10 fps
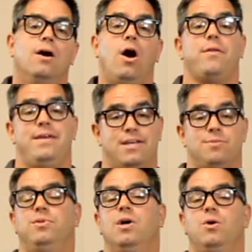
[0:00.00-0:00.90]
all of the X
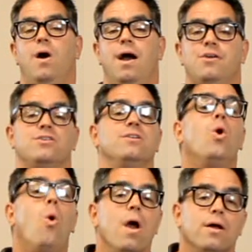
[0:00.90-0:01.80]
and plug wires and
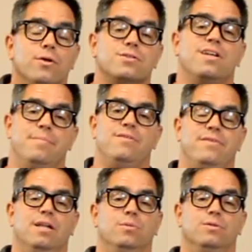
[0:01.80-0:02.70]
coils that have been
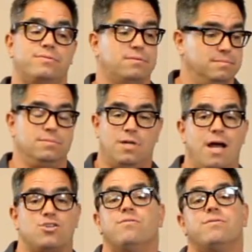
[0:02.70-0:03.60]
available for,
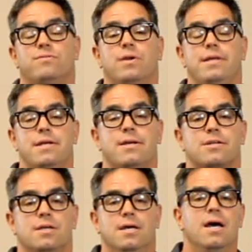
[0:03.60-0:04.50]
over 40 years.